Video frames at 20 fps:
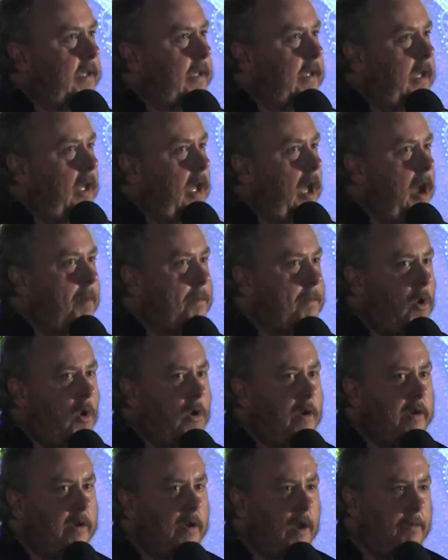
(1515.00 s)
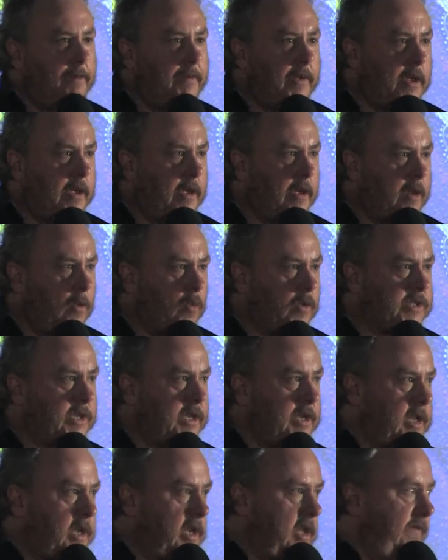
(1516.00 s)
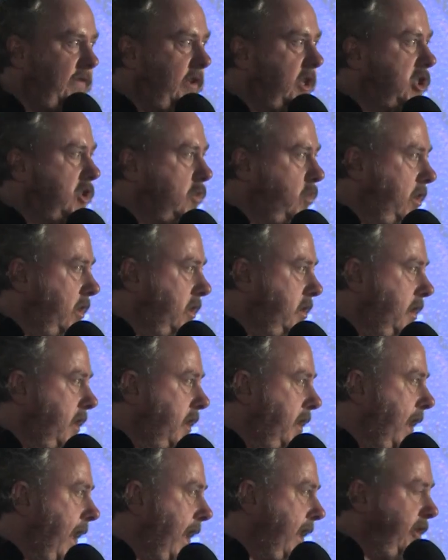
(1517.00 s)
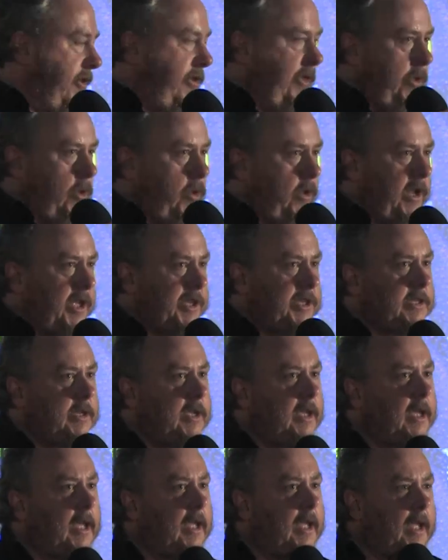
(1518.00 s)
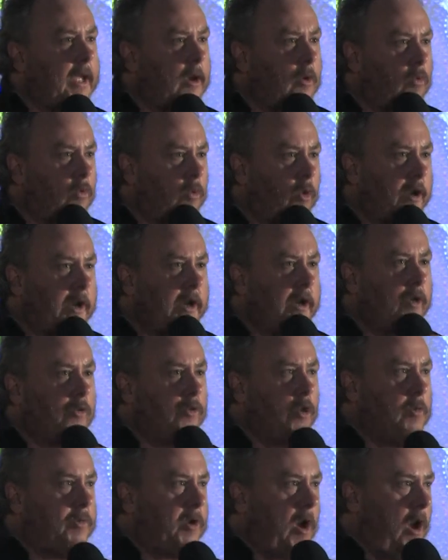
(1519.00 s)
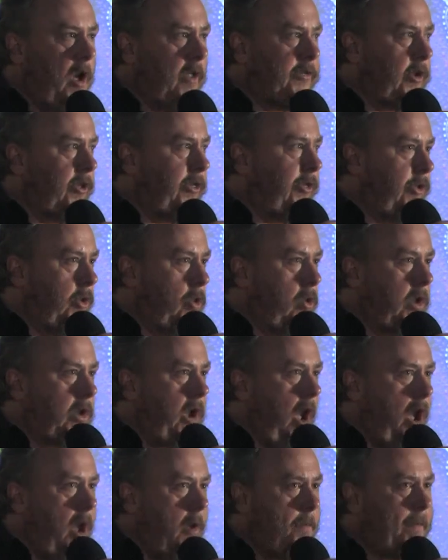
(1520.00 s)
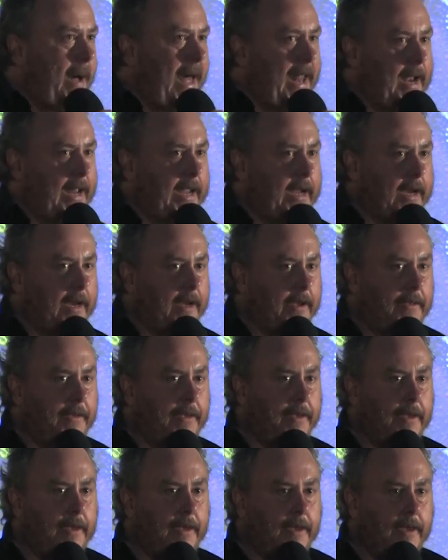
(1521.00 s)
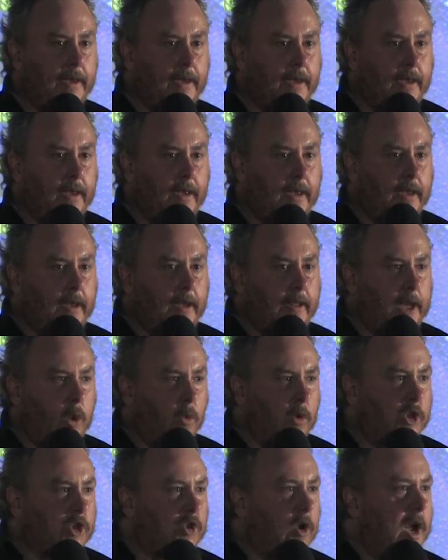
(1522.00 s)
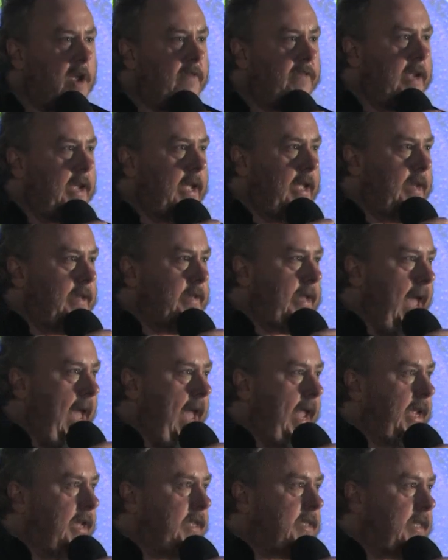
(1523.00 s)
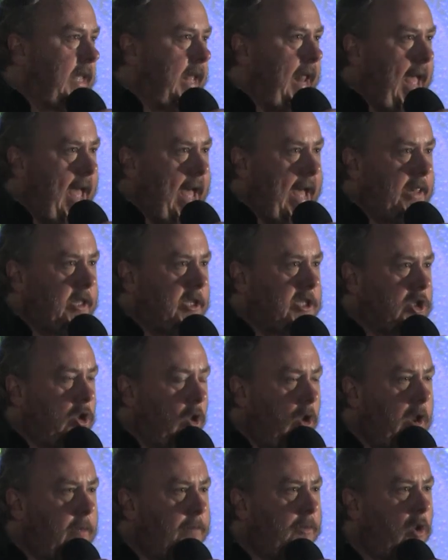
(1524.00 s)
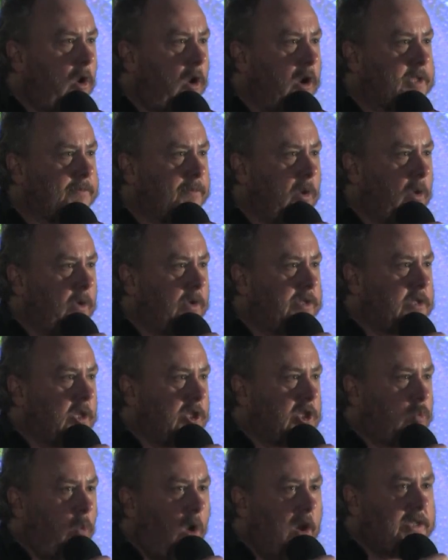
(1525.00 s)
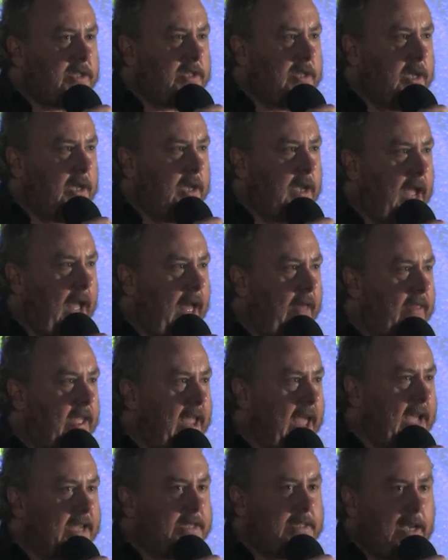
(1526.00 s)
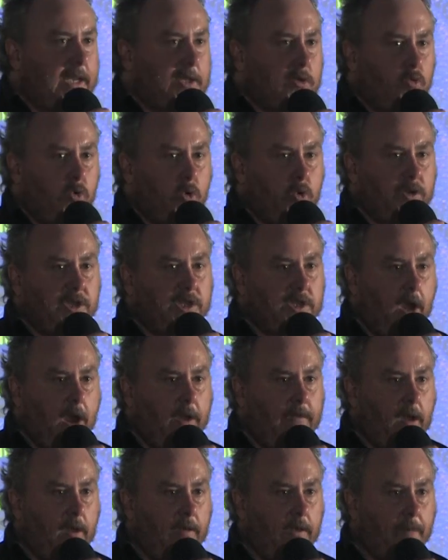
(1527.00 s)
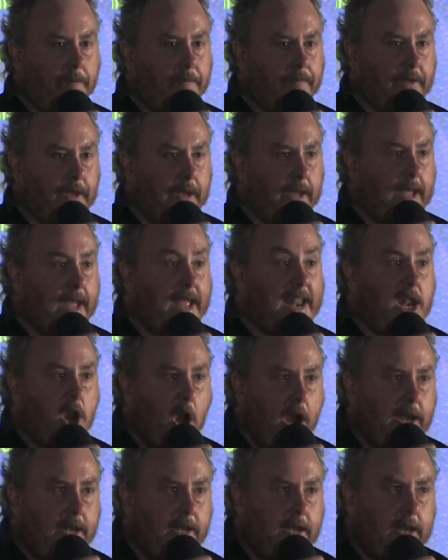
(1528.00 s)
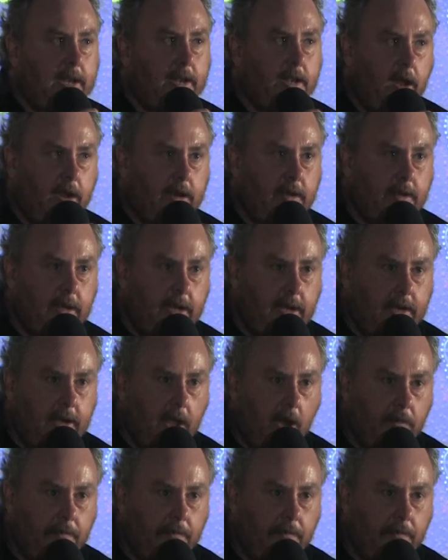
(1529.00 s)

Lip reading: among them was an individual, and a Thulist, running a group called the Thule Combat League. They were driving in tanks that had the skull and crossbones, the swastika, and the SS rune sign on them. 1919 now.